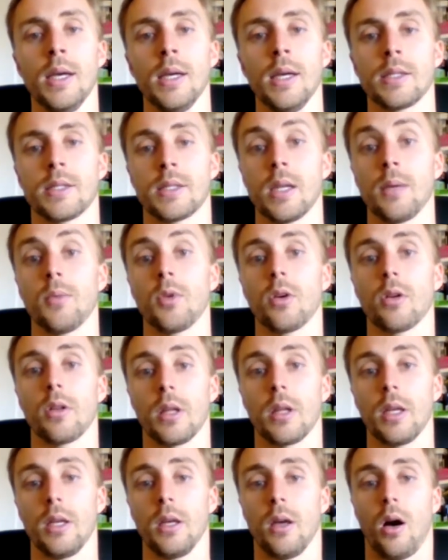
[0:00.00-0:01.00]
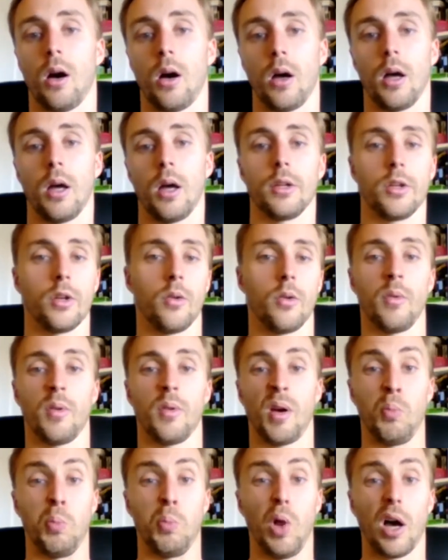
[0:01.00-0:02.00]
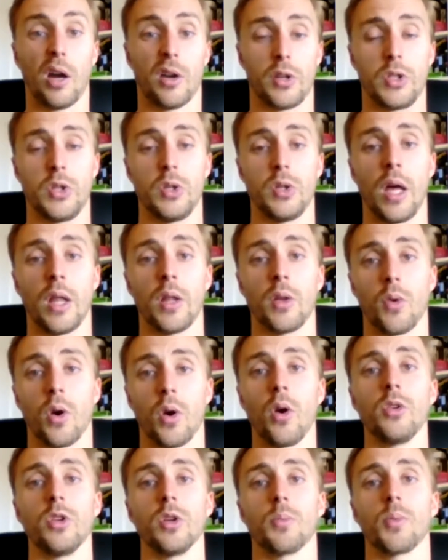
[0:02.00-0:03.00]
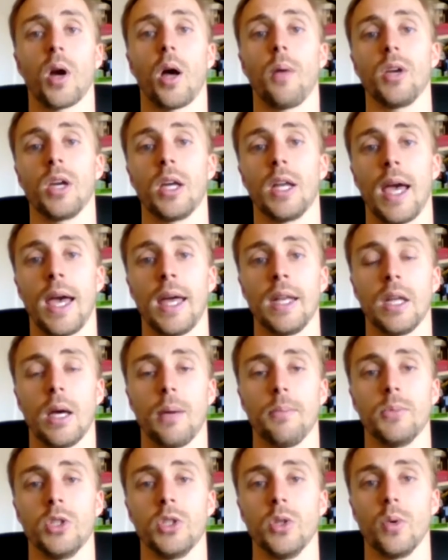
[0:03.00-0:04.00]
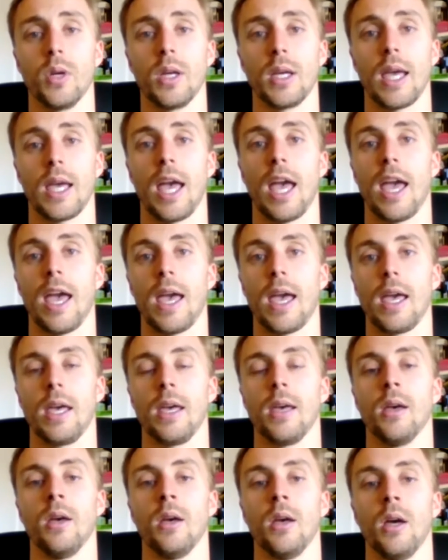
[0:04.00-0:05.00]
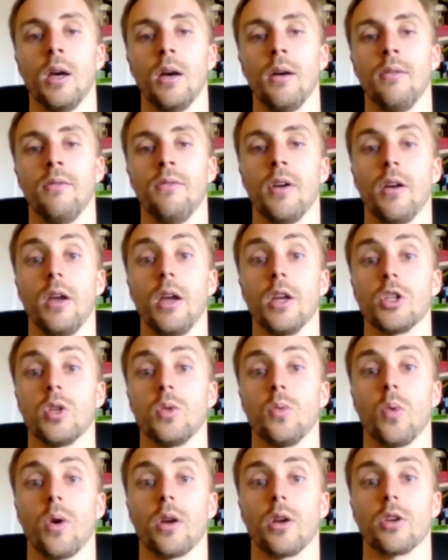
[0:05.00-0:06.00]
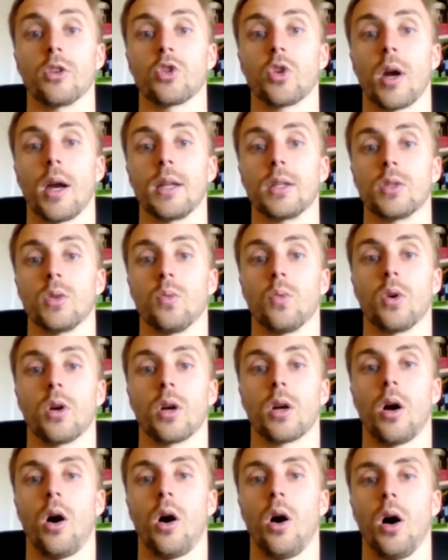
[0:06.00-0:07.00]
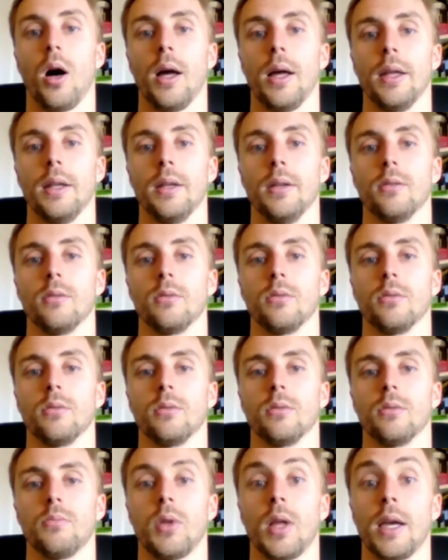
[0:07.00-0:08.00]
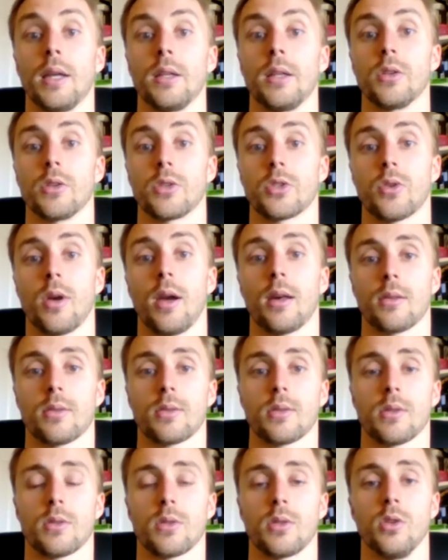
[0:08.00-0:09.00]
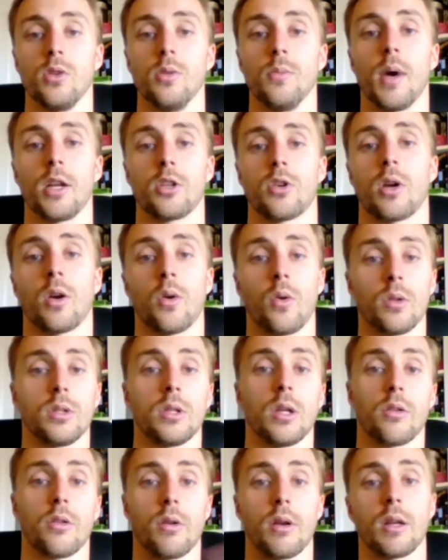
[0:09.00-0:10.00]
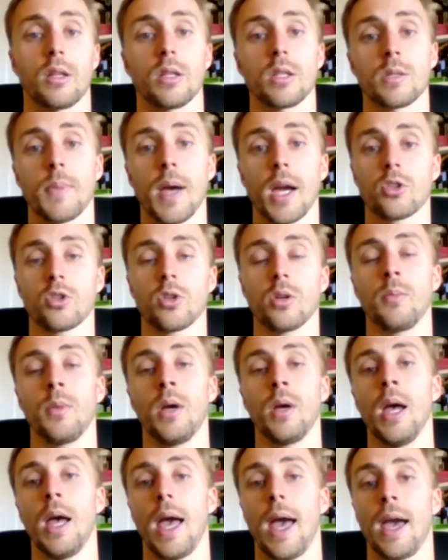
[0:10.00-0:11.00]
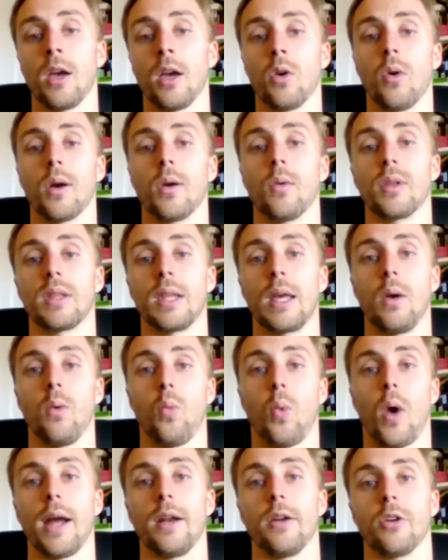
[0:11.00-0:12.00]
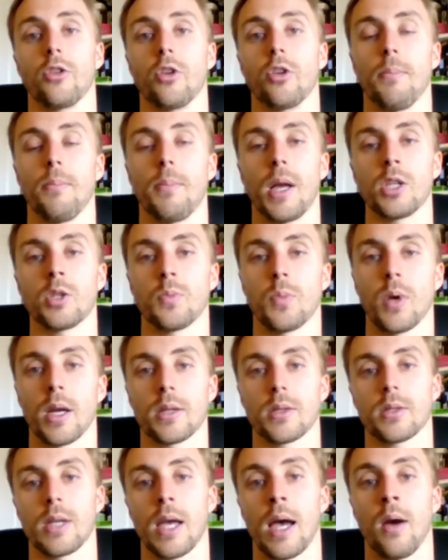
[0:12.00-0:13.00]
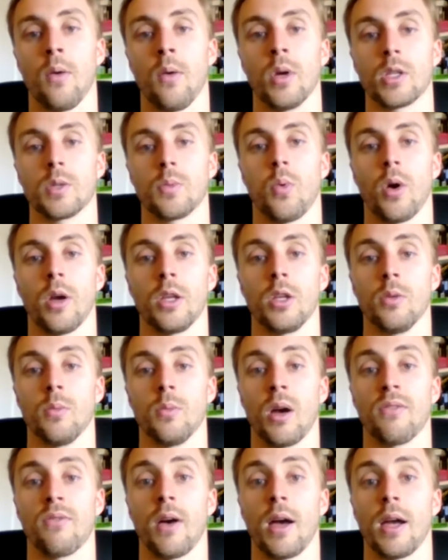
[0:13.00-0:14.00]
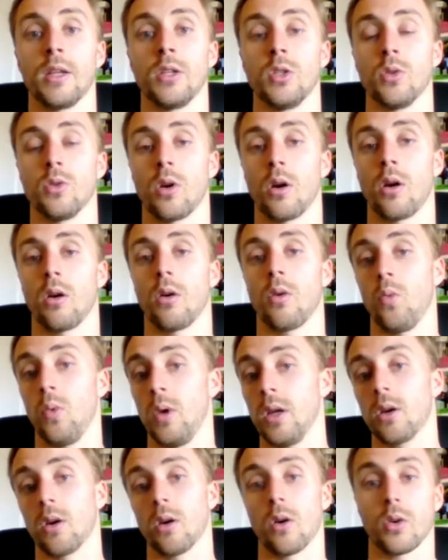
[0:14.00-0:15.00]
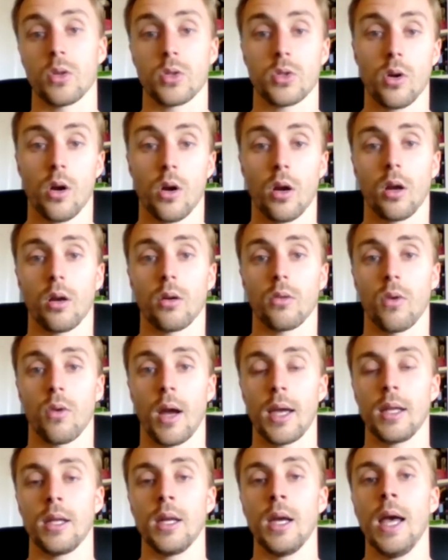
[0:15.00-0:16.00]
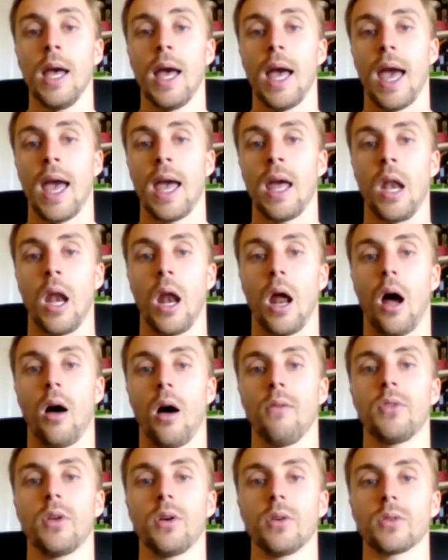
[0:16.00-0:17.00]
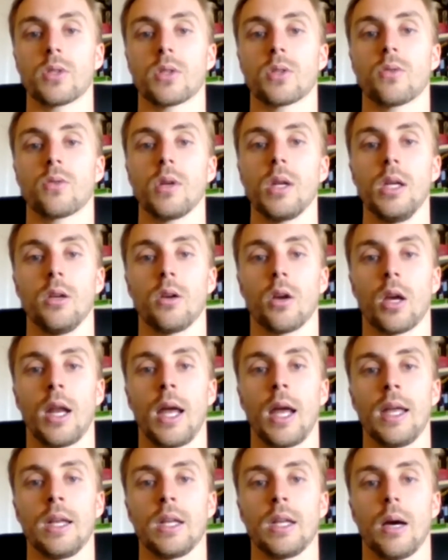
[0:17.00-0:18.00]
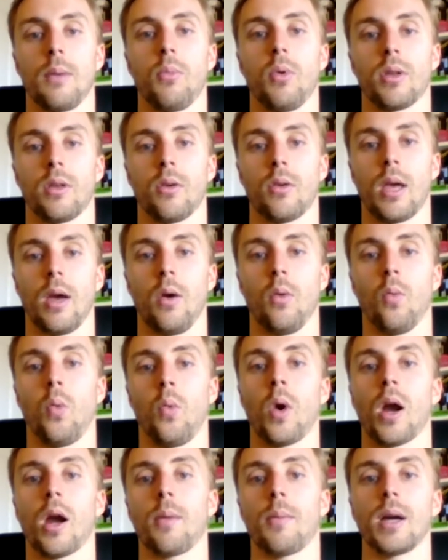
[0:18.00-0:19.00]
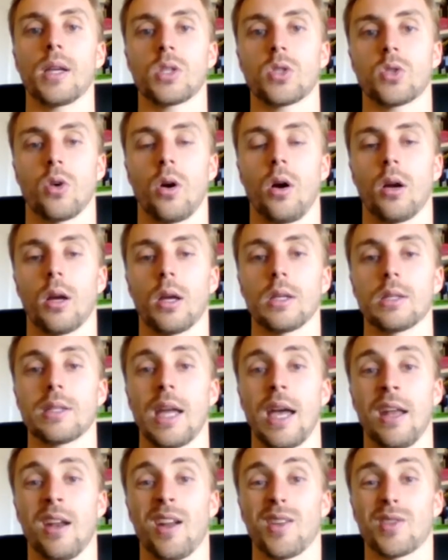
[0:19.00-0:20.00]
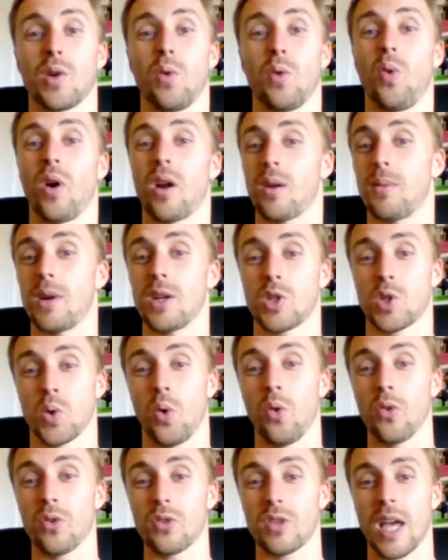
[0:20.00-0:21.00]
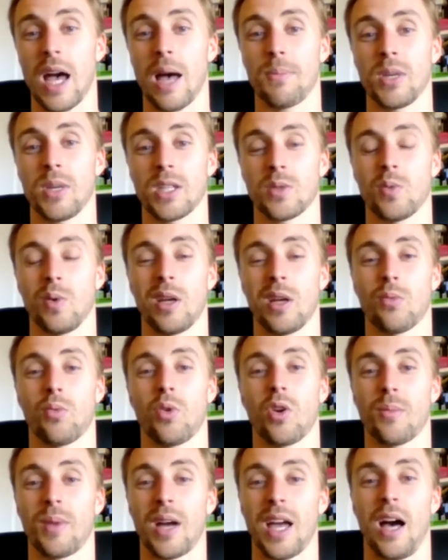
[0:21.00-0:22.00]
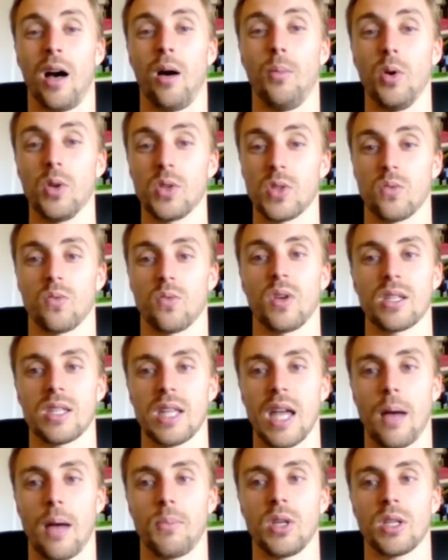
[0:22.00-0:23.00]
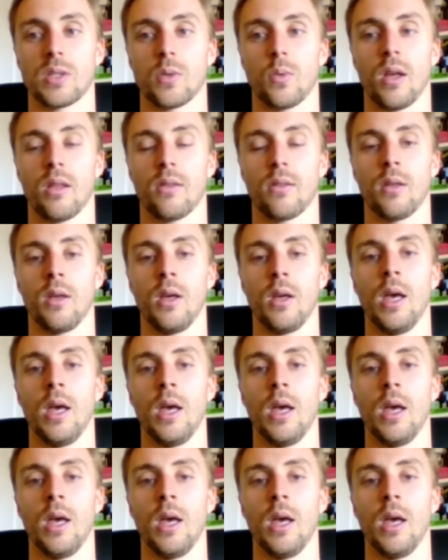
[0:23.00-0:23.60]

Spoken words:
Similarly, on a block or two down the road, you're probably going to end up doing a variation where you're trying to work on playing to your strengths. So you might try going the other end of the spectrum and going with a wider grip bench press, at which point you might find you are weaker or stronger, right? And of those three, you're going to end up with, okay, where am I strongest? And also, what are my shoulders happiest with? What are my elbows and wrists happiest with?